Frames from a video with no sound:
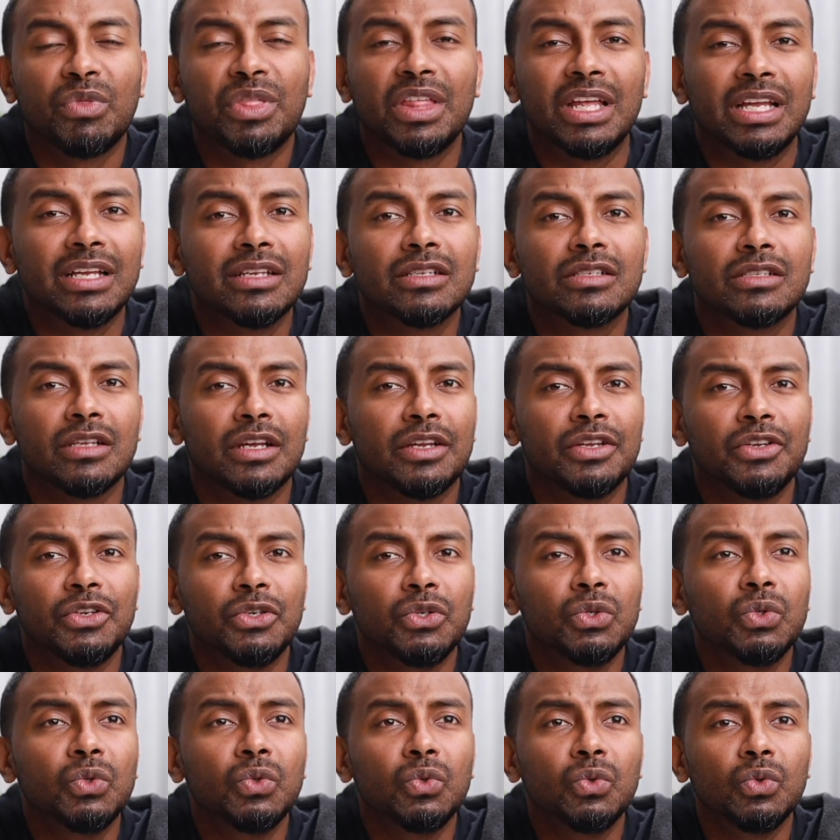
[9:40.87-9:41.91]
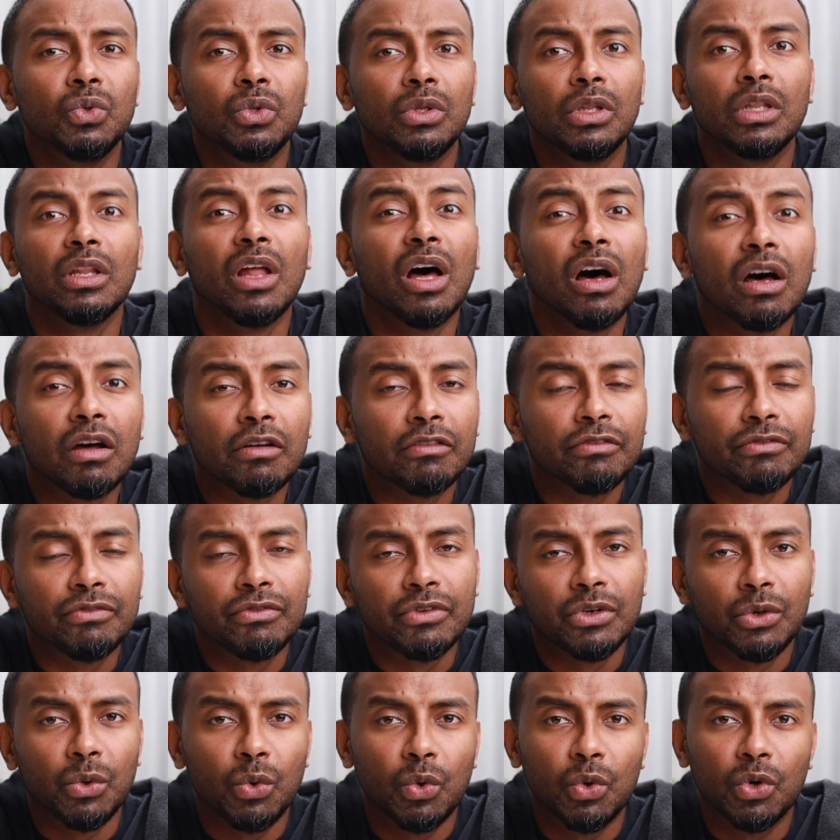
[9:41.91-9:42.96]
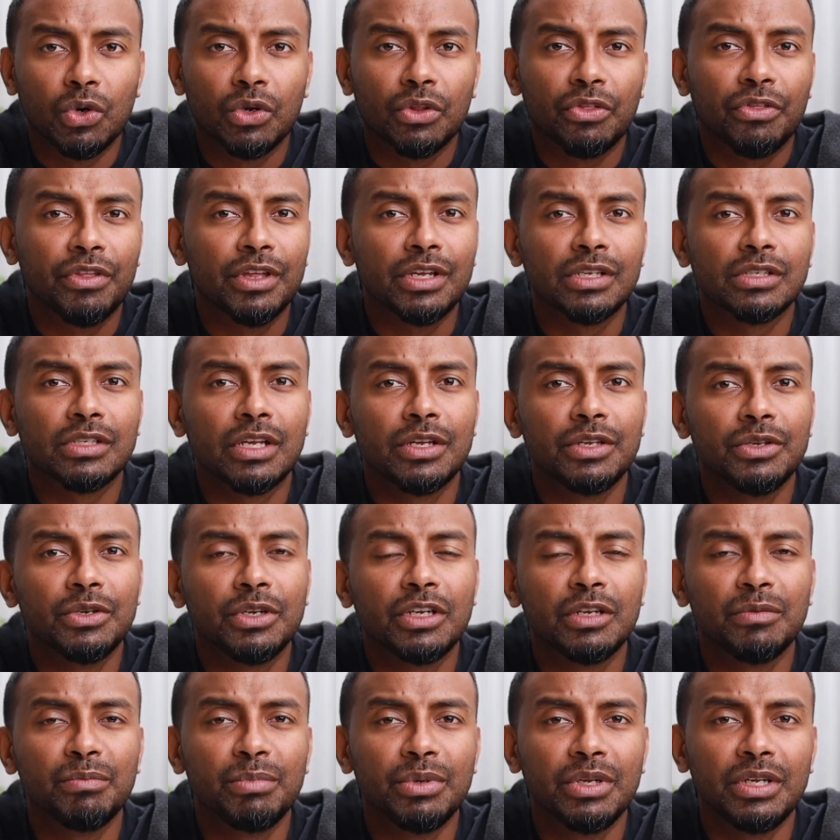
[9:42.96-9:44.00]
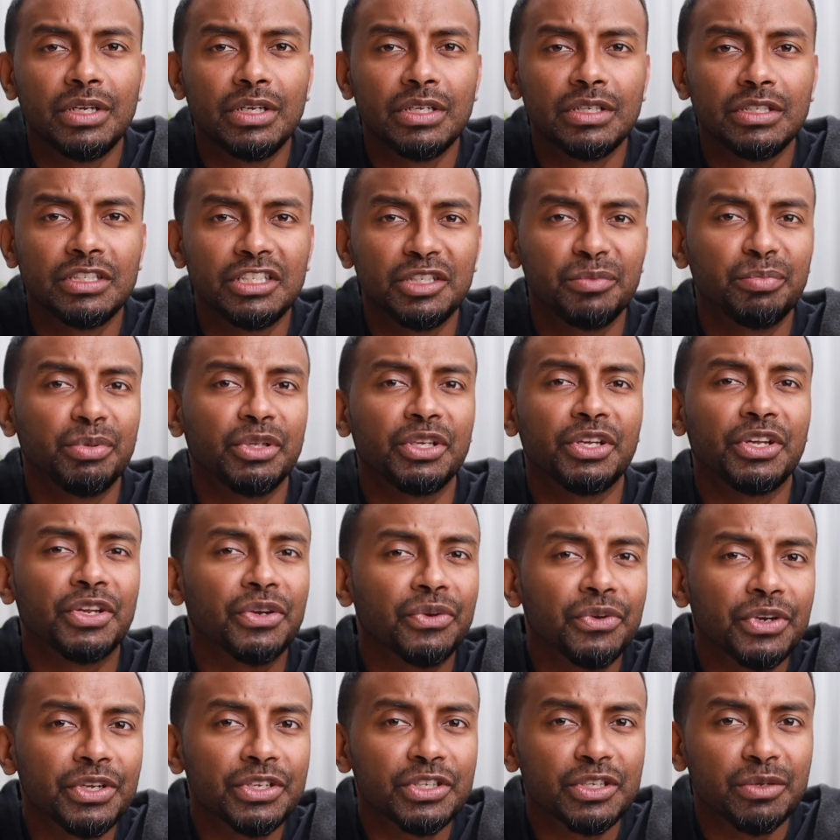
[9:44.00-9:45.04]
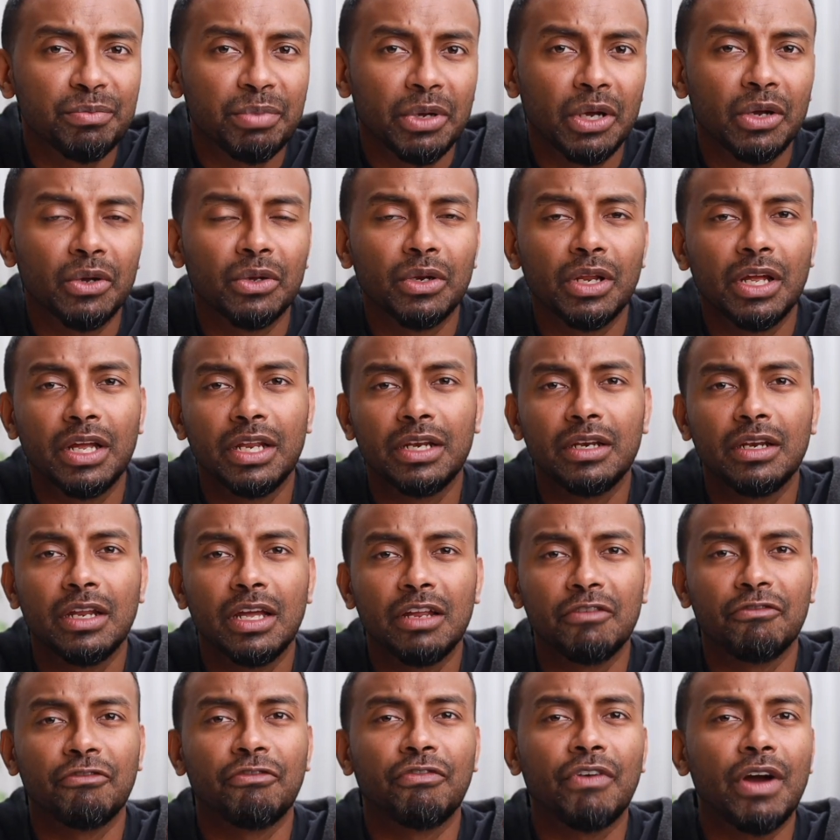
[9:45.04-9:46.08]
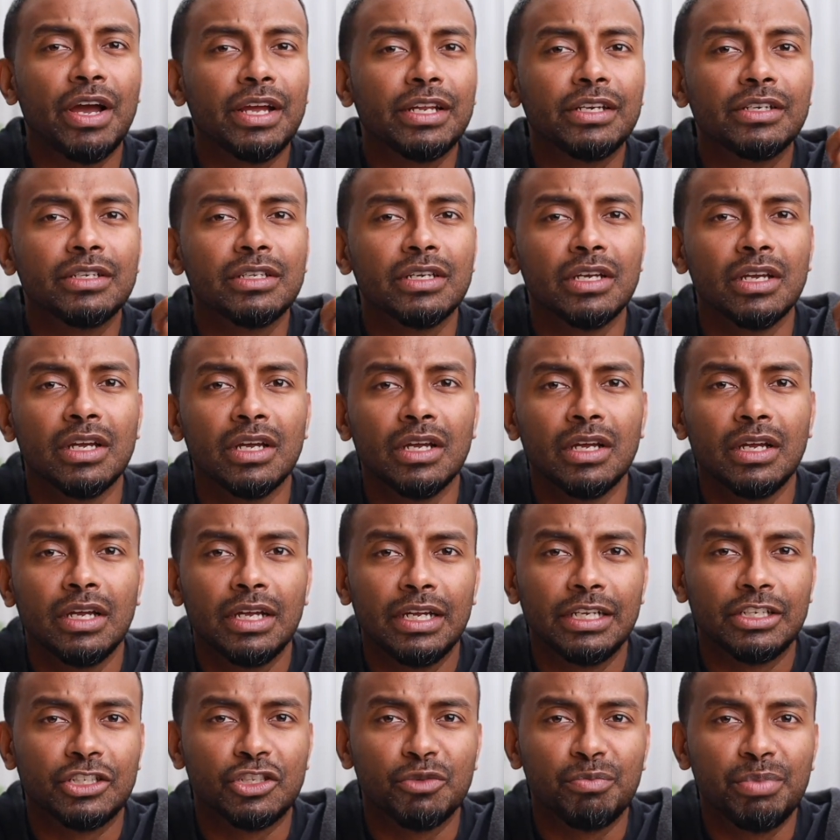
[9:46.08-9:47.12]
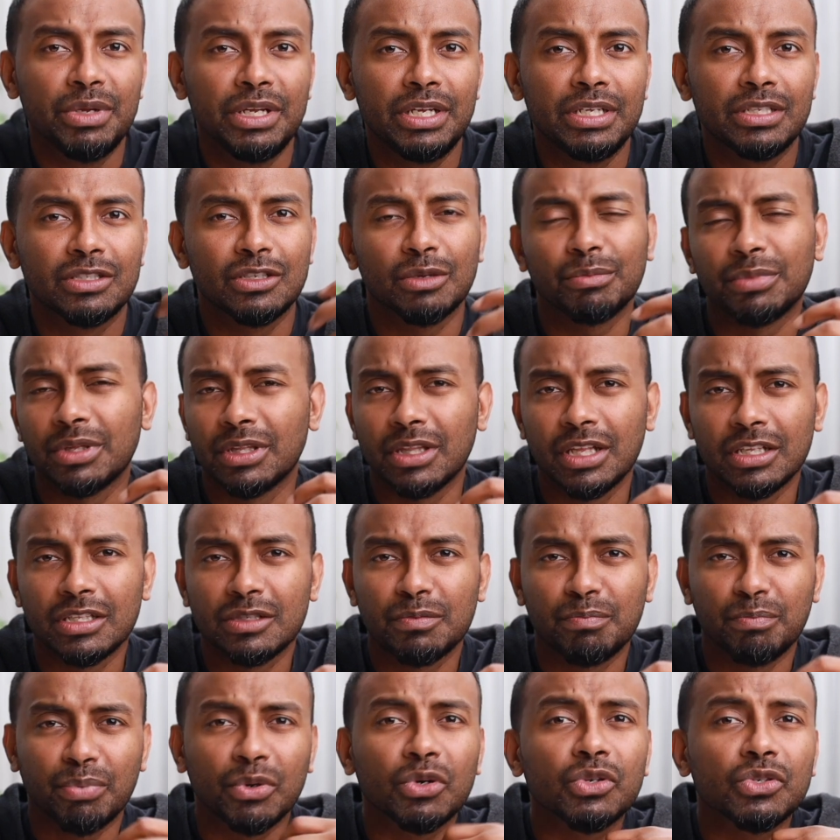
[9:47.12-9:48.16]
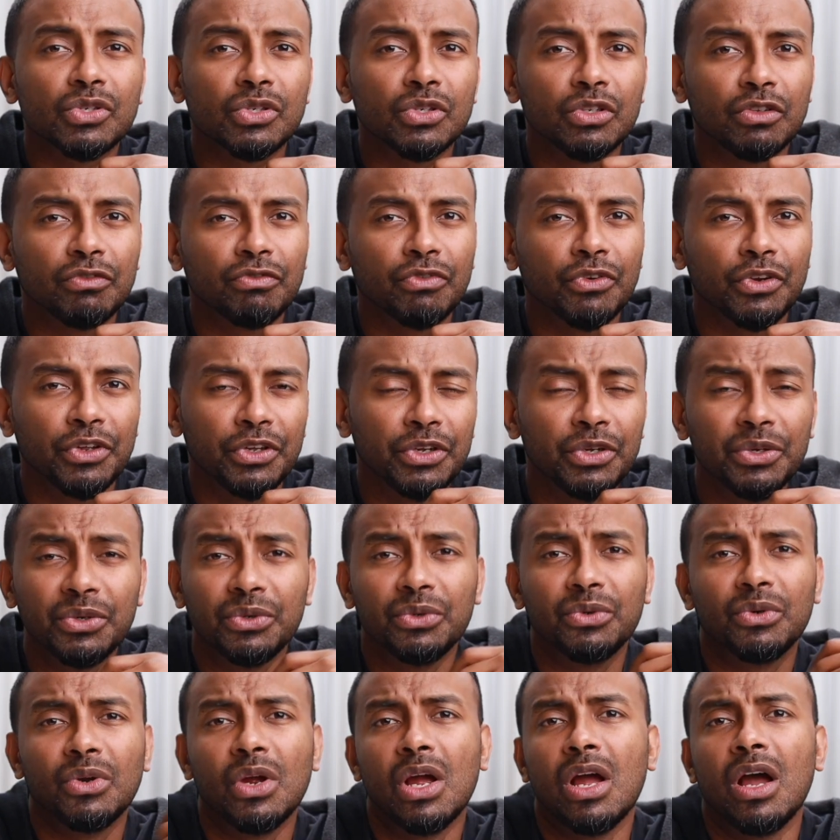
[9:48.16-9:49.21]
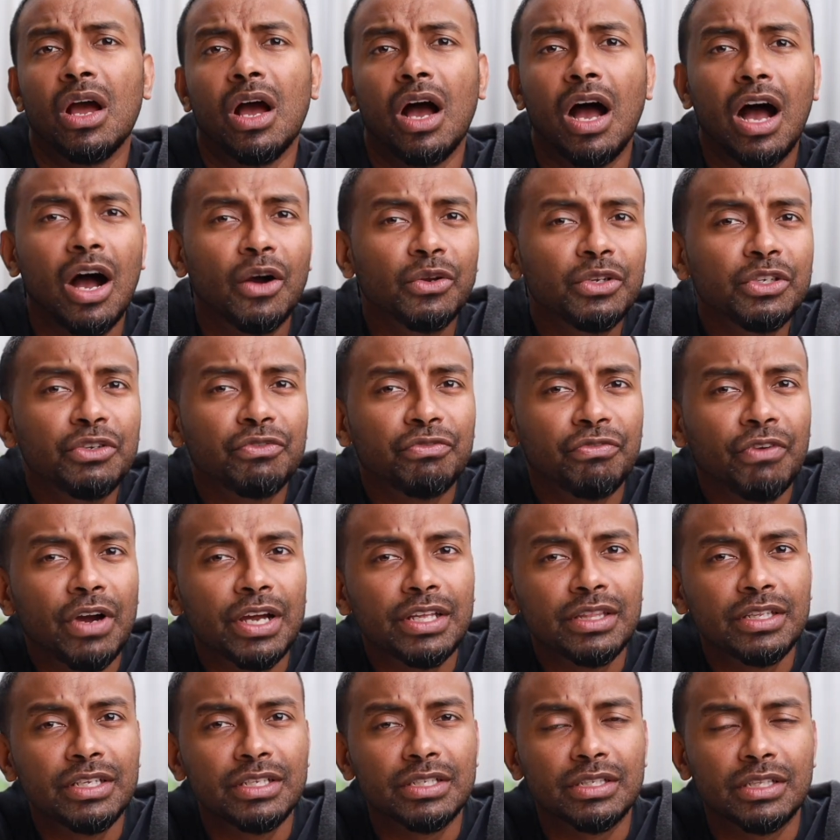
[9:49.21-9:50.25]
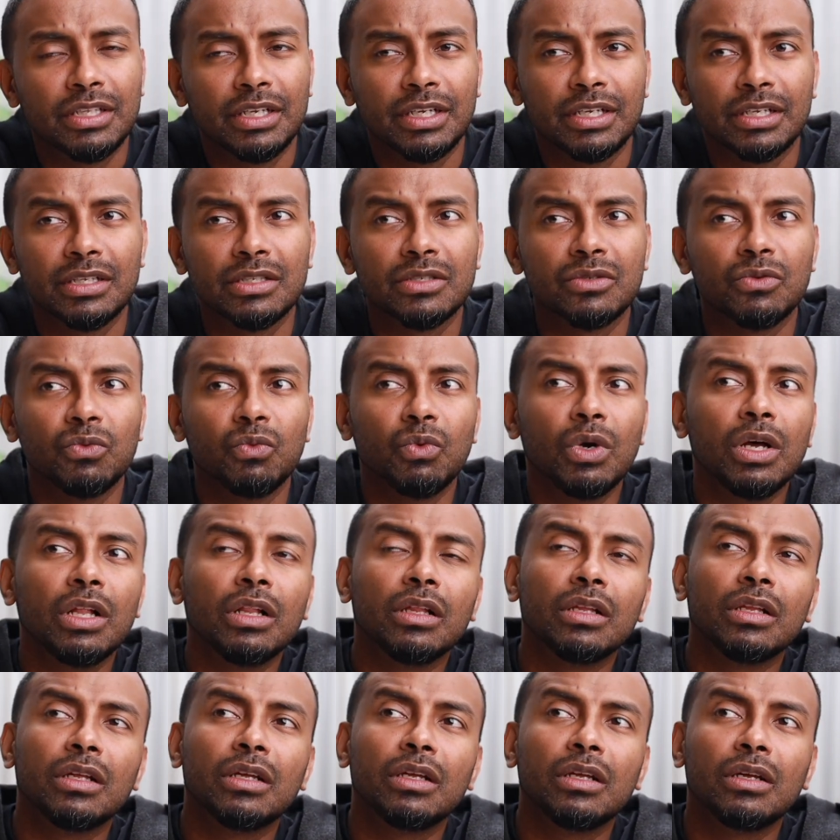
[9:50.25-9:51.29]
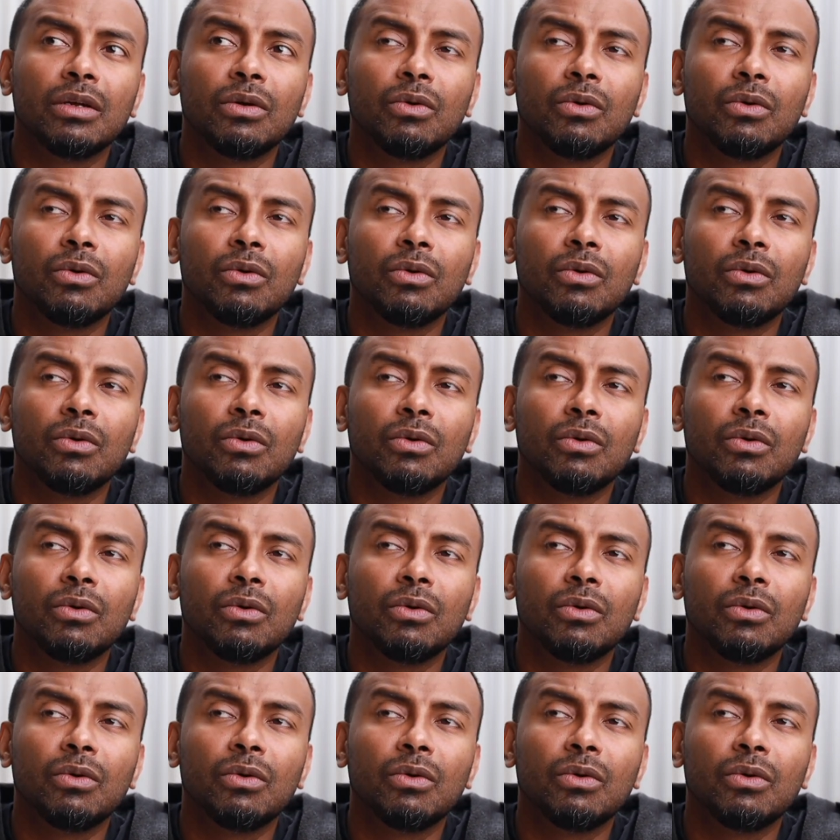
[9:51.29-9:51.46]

things that you love, or things that you could be deeply curious about, and find it to be something that's personal for you? How do you find these things? Well,